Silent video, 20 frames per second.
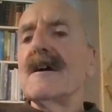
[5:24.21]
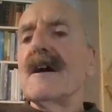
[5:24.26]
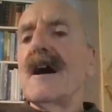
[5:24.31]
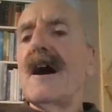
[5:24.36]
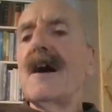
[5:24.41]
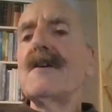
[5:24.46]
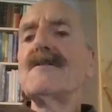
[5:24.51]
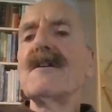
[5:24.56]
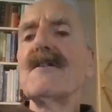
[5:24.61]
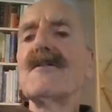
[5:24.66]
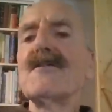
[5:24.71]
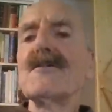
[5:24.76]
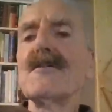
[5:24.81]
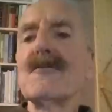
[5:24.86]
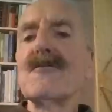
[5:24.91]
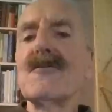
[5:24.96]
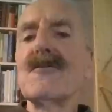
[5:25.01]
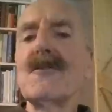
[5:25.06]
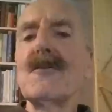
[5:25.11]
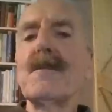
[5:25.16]
I only saw
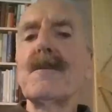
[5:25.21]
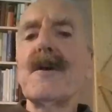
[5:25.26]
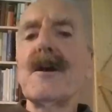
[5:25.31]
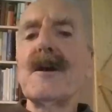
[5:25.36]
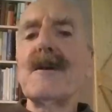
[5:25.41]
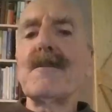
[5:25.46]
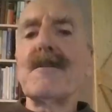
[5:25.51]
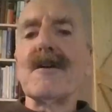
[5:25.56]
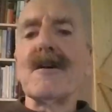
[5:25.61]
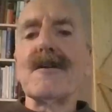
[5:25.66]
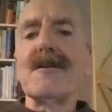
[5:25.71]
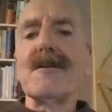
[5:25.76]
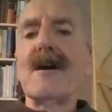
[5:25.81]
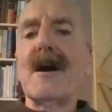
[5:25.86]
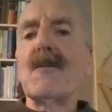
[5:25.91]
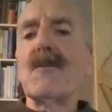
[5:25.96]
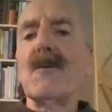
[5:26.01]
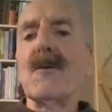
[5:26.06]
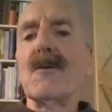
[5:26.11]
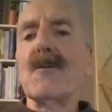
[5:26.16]
two people on
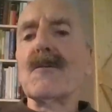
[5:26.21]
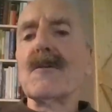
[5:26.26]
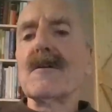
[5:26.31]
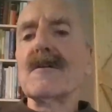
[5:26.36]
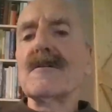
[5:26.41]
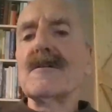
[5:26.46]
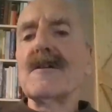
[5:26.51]
that walk,